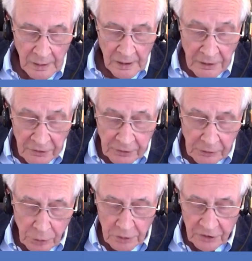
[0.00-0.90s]

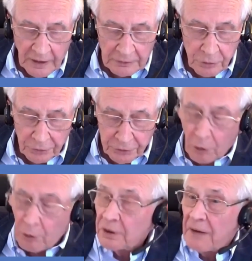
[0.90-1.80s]
Institutes that
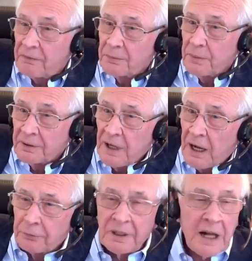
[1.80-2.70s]
control government
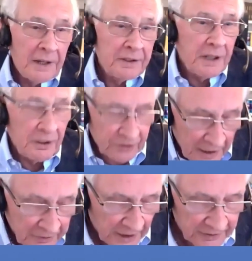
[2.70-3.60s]
are regarded as
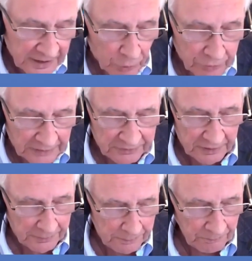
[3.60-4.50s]
anti-democratic.